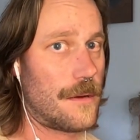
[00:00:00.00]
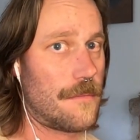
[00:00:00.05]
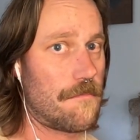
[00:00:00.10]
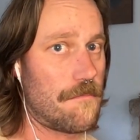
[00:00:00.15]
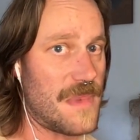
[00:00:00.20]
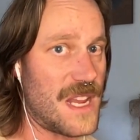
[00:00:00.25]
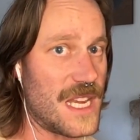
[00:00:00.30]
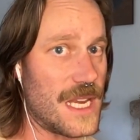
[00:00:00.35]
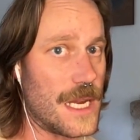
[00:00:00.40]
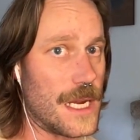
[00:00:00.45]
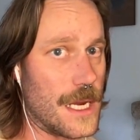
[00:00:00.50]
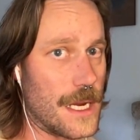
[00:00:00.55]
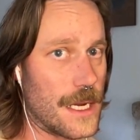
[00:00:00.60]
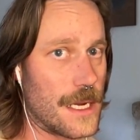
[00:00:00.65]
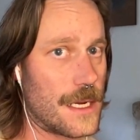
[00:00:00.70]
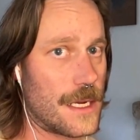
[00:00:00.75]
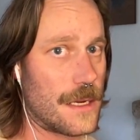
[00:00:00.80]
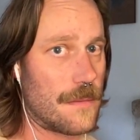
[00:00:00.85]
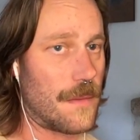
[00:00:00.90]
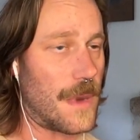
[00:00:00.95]

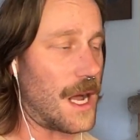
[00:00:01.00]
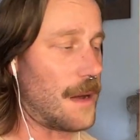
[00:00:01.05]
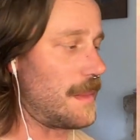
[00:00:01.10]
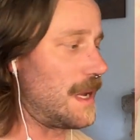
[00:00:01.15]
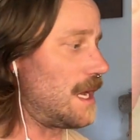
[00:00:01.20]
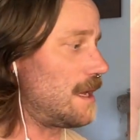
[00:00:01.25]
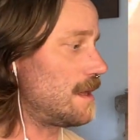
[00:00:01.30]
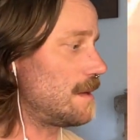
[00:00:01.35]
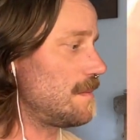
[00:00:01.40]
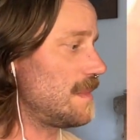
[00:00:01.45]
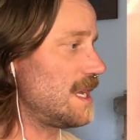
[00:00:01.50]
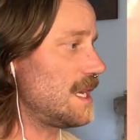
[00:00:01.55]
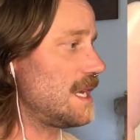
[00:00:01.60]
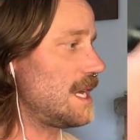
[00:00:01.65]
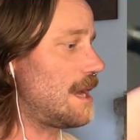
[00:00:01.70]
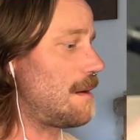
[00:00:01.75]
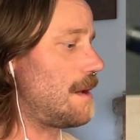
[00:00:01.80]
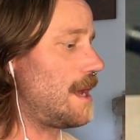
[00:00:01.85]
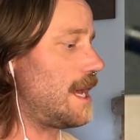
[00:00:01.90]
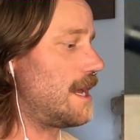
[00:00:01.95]
Mini mame, the
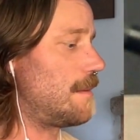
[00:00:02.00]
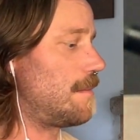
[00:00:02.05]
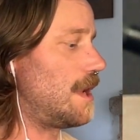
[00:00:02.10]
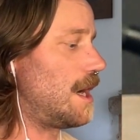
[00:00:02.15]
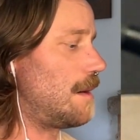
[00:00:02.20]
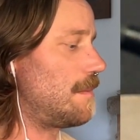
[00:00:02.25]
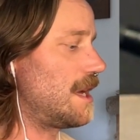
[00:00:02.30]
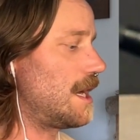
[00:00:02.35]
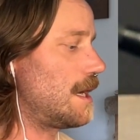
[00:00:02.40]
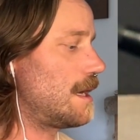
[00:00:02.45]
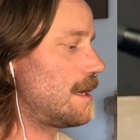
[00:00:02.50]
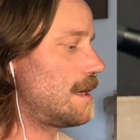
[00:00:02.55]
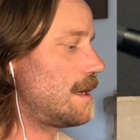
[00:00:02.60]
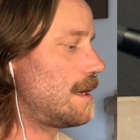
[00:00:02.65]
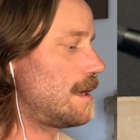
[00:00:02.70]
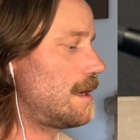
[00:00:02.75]
mini edamame.